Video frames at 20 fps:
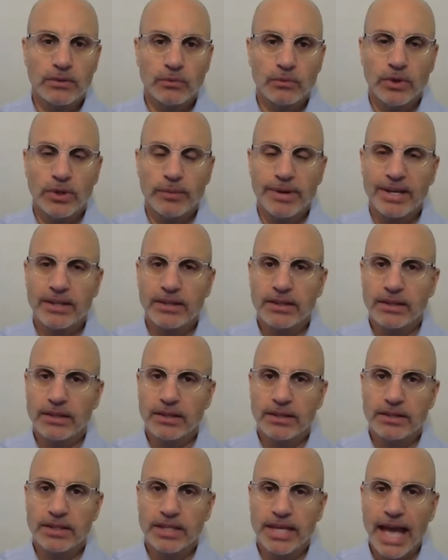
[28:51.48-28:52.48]
what about
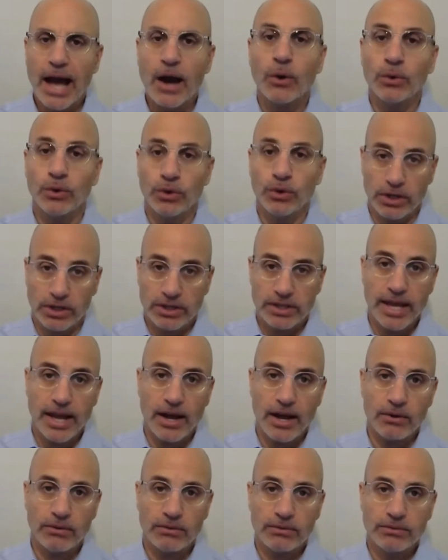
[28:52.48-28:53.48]
the outlook
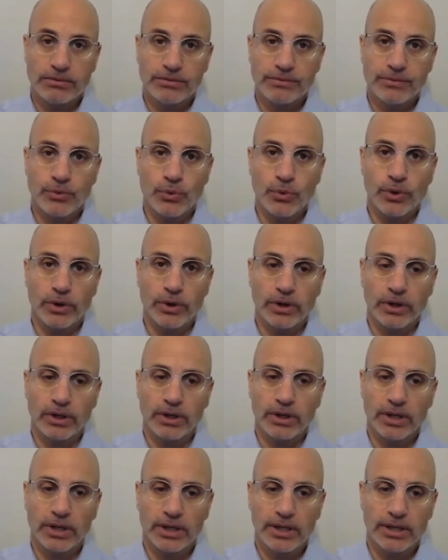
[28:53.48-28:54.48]
now
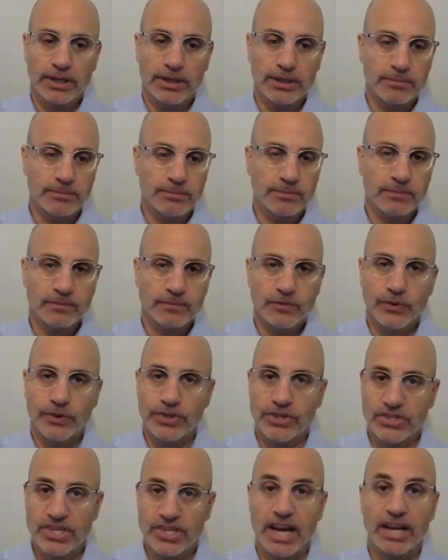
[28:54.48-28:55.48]
for
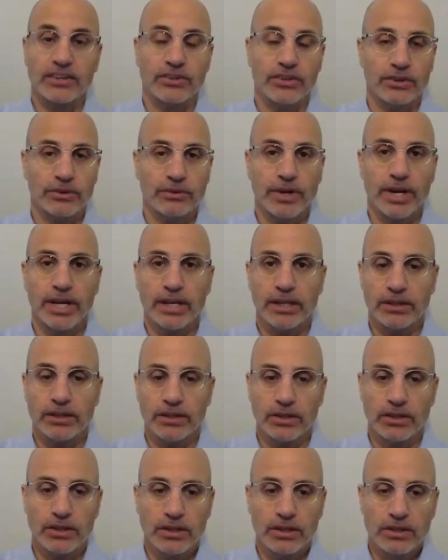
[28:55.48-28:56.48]
the sector, right? In
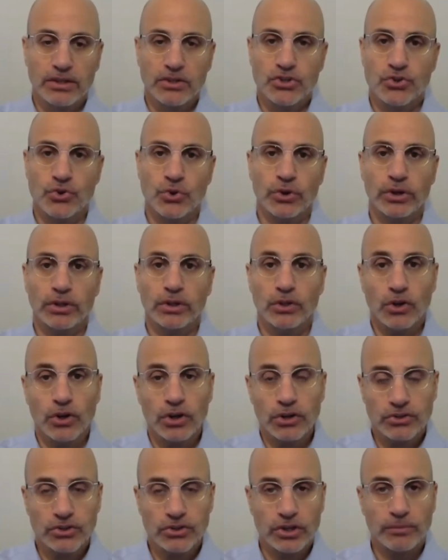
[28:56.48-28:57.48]
the short and
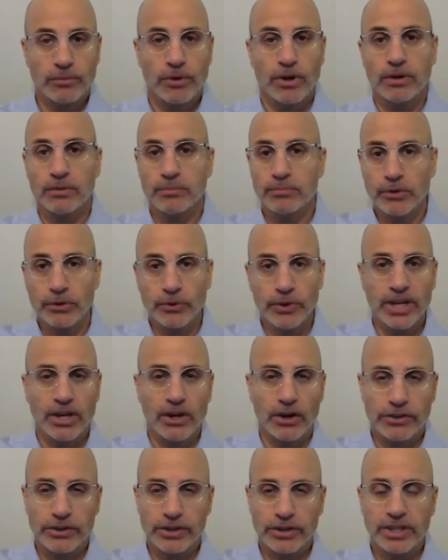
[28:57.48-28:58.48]
long term,
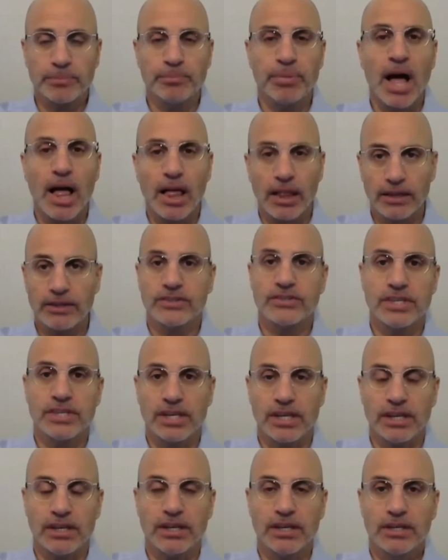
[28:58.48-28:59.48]
Maria, are there any
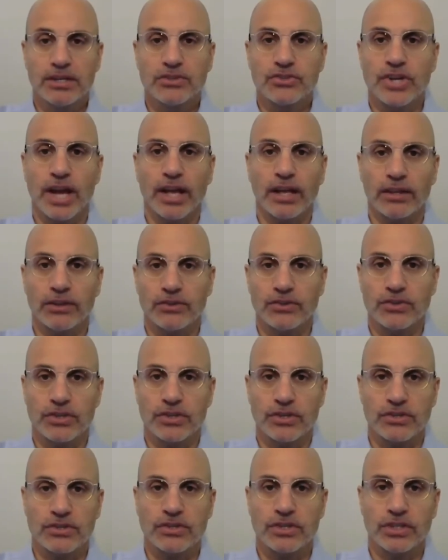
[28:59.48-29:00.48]
policy
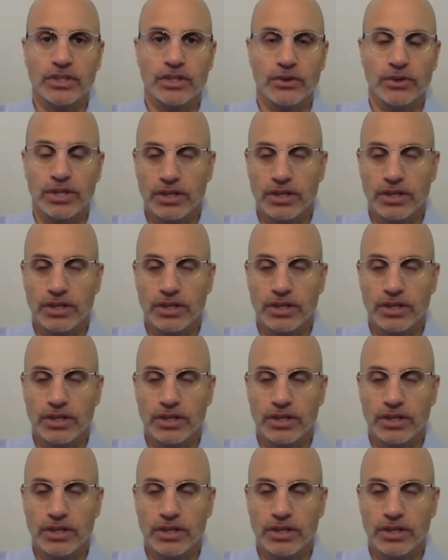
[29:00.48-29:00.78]
challenges? You